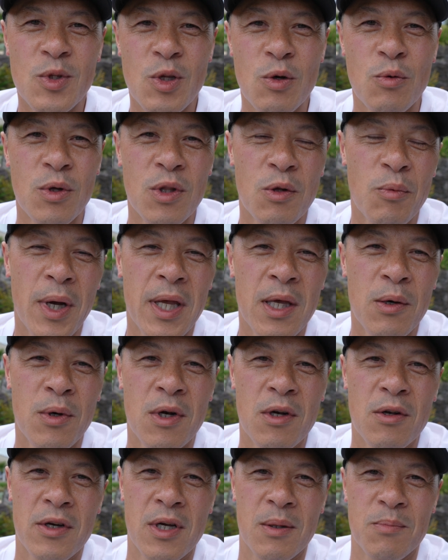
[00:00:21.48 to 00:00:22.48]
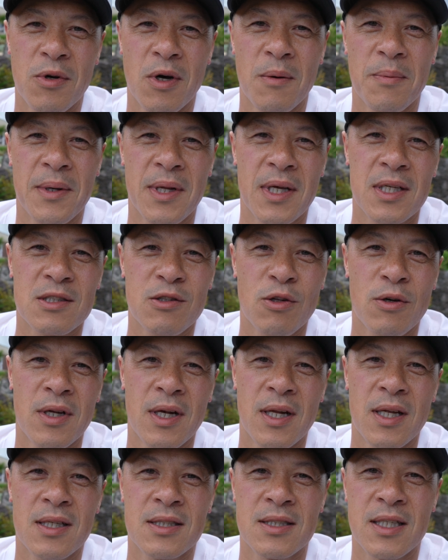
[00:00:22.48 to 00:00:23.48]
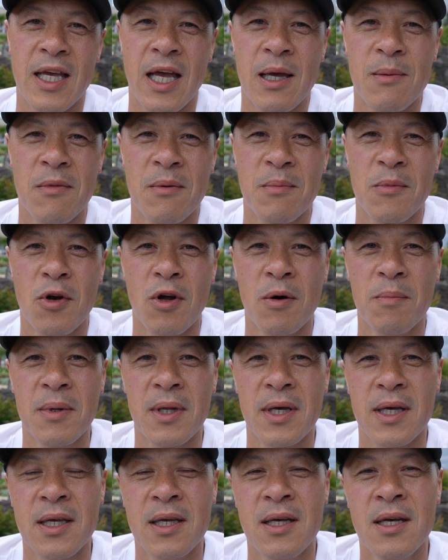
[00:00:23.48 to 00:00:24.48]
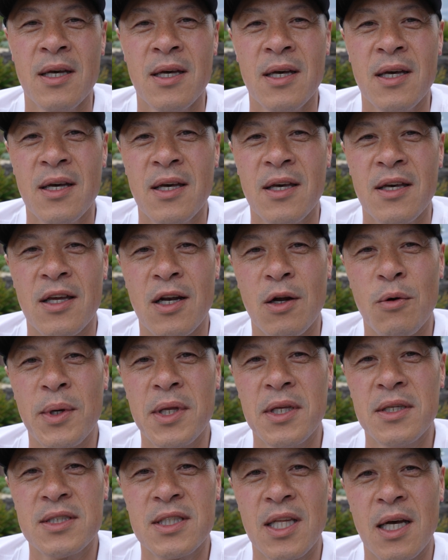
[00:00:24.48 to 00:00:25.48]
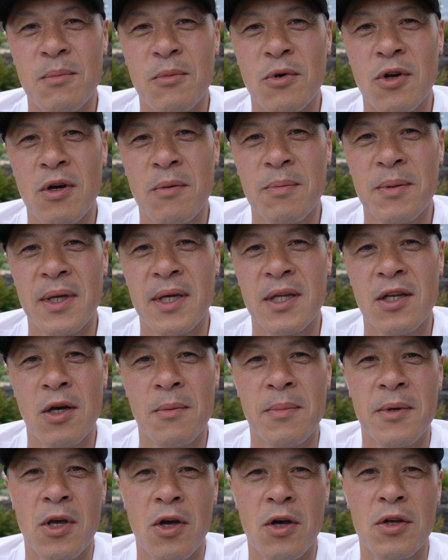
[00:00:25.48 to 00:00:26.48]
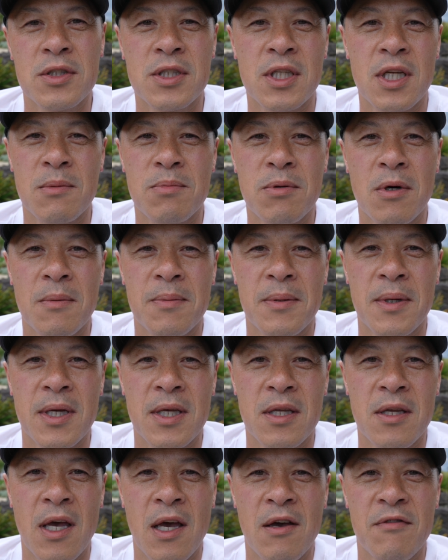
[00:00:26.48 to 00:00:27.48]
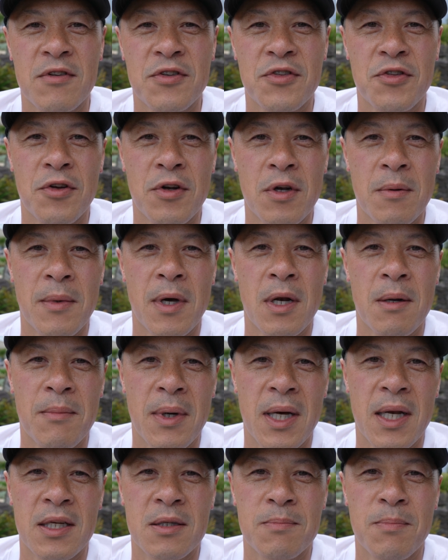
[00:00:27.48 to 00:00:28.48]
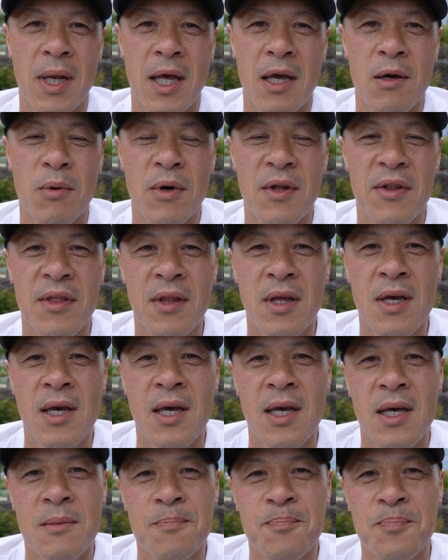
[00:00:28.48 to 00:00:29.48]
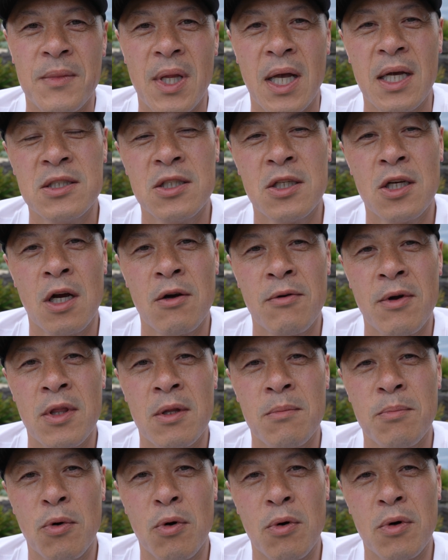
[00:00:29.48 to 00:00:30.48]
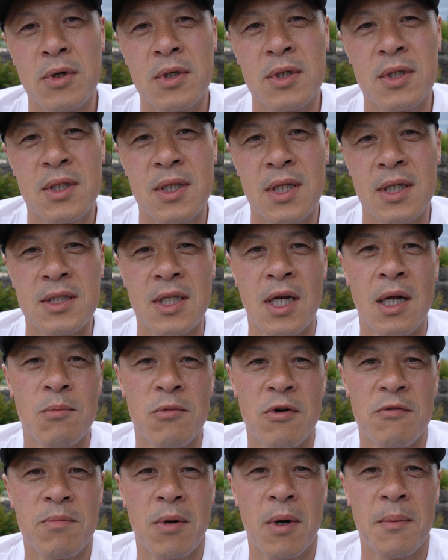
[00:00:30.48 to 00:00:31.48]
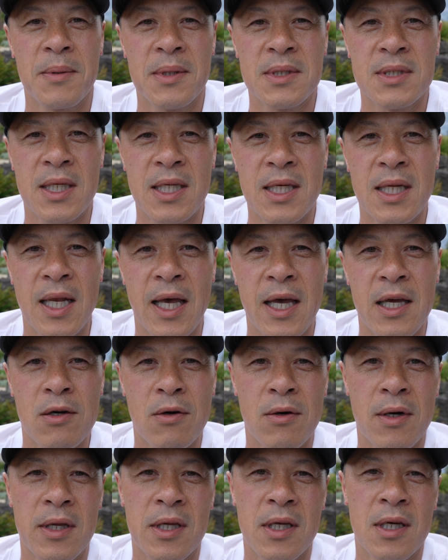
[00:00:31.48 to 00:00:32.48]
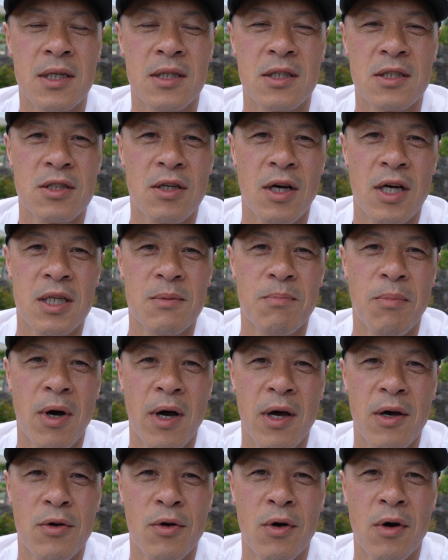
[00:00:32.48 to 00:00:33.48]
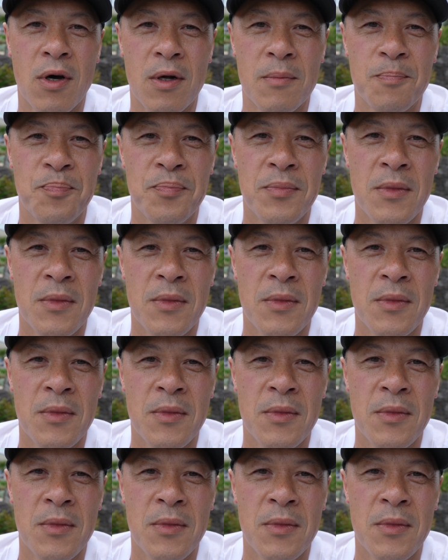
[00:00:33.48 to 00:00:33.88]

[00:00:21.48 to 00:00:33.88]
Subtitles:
Well, the way you want to look at property is look at it as a game of Monopoly. You know, when you start Monopoly, nobody owns any property and you have a certain amount of money to play with. As you go around the board, there's a number of properties that you land on and you can decide to buy or not.